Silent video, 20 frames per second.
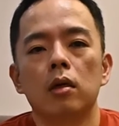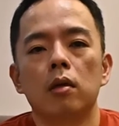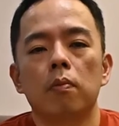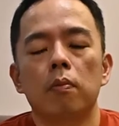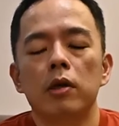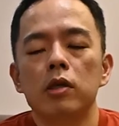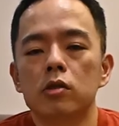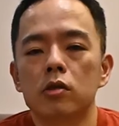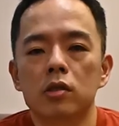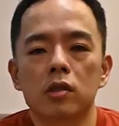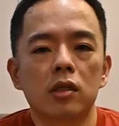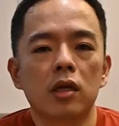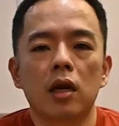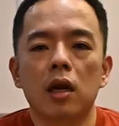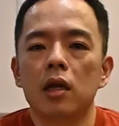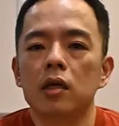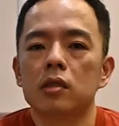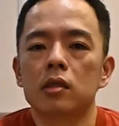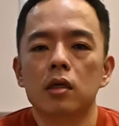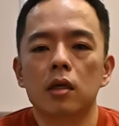Based on
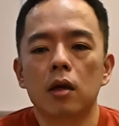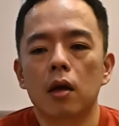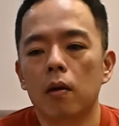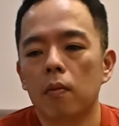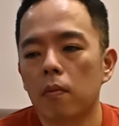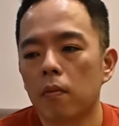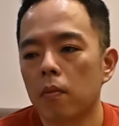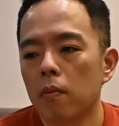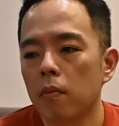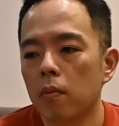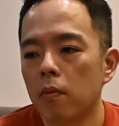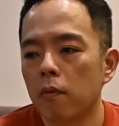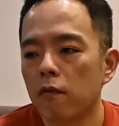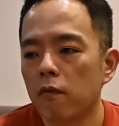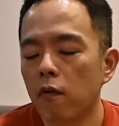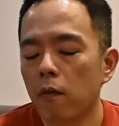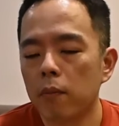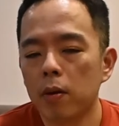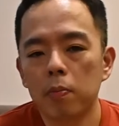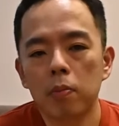statistics,
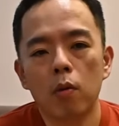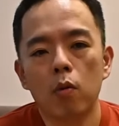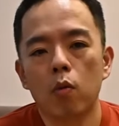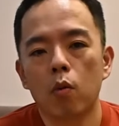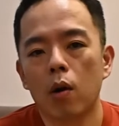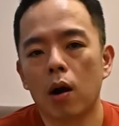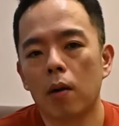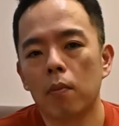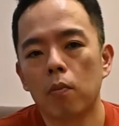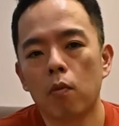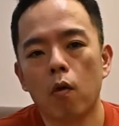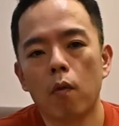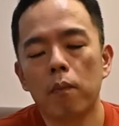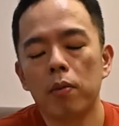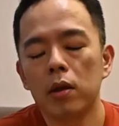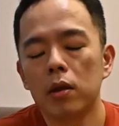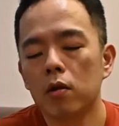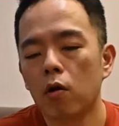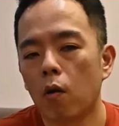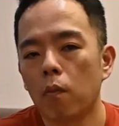for people who are
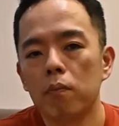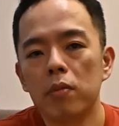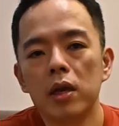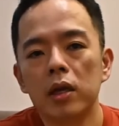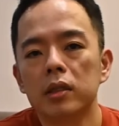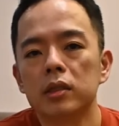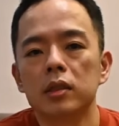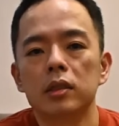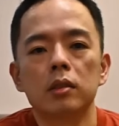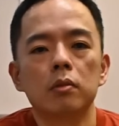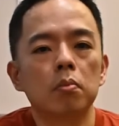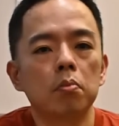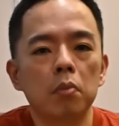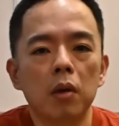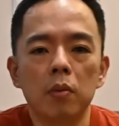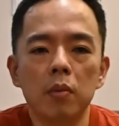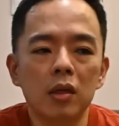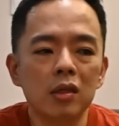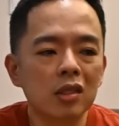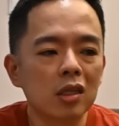morbid obese,
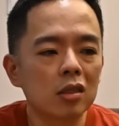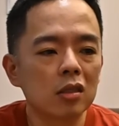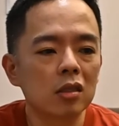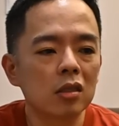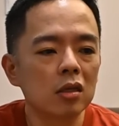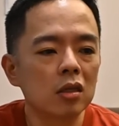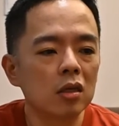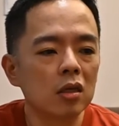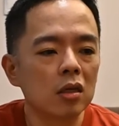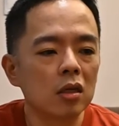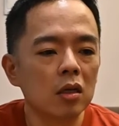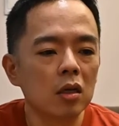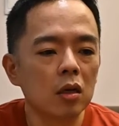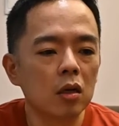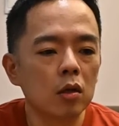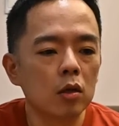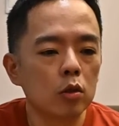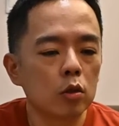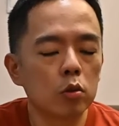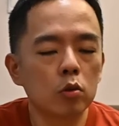maybe just
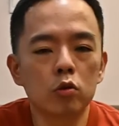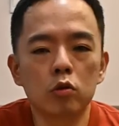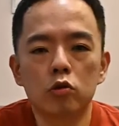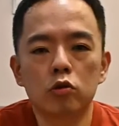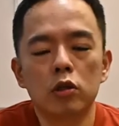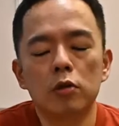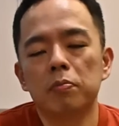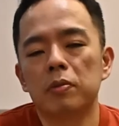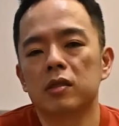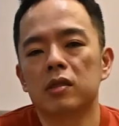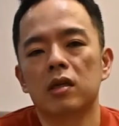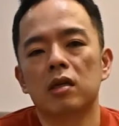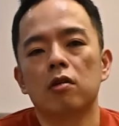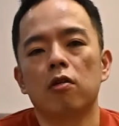2 to 3%